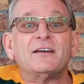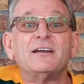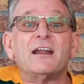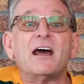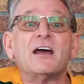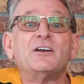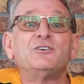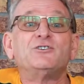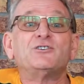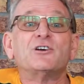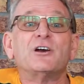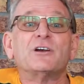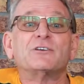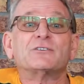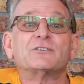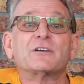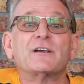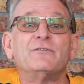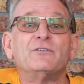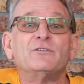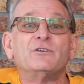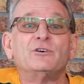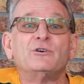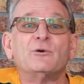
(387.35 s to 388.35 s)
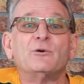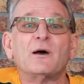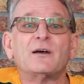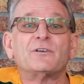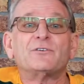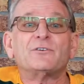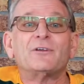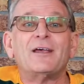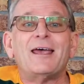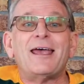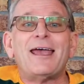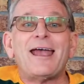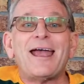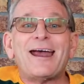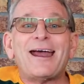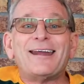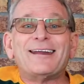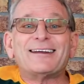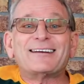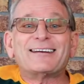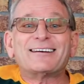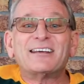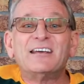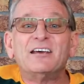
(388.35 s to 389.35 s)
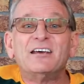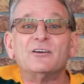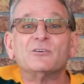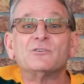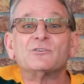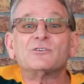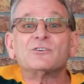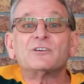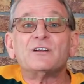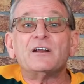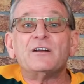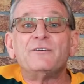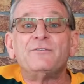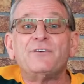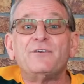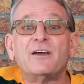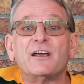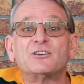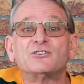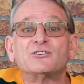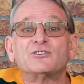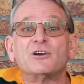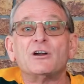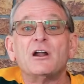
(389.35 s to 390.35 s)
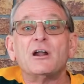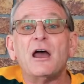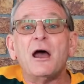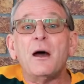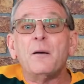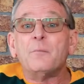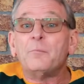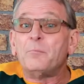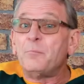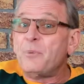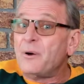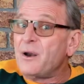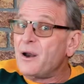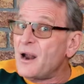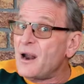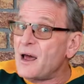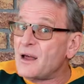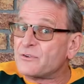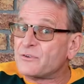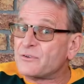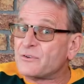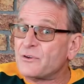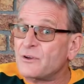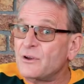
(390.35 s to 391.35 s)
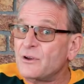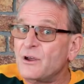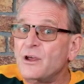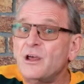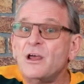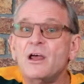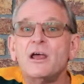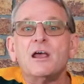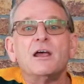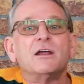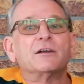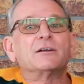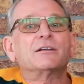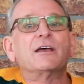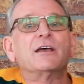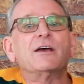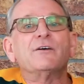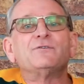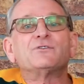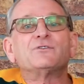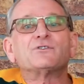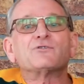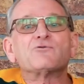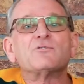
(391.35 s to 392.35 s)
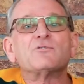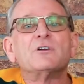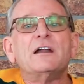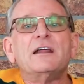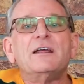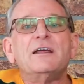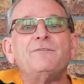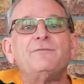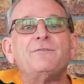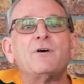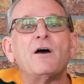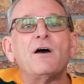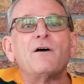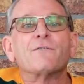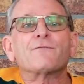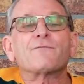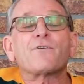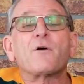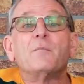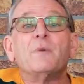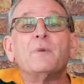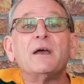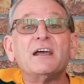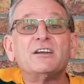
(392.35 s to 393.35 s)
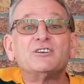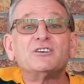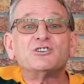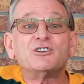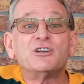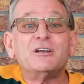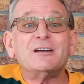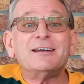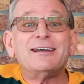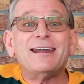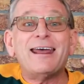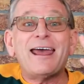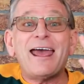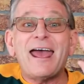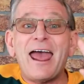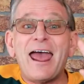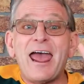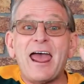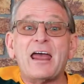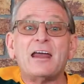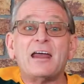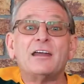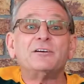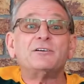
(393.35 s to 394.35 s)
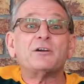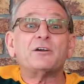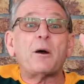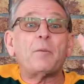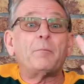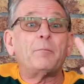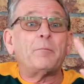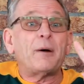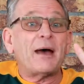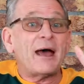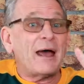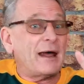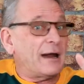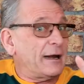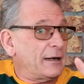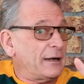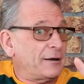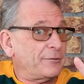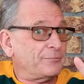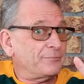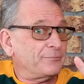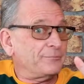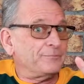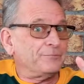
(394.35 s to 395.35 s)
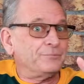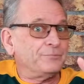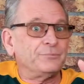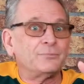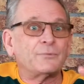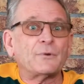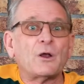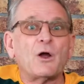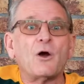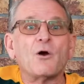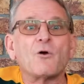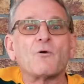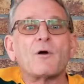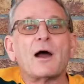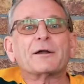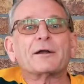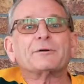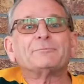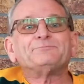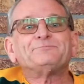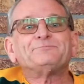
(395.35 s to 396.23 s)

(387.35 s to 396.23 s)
nature has given to us. And it kills infection. Plus, it gives relief from itching and pain. All right.